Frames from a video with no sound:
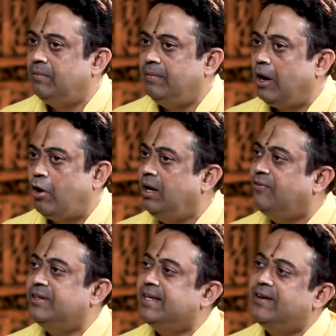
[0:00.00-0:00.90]
all of
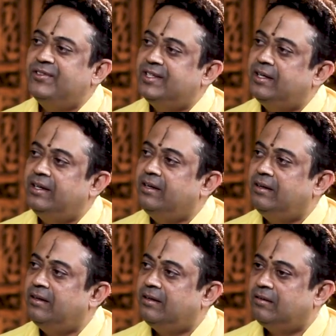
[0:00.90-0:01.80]
us have certain
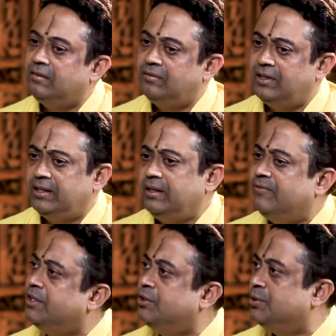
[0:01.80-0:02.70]

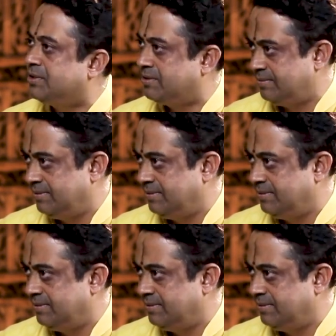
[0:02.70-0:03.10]
virtues.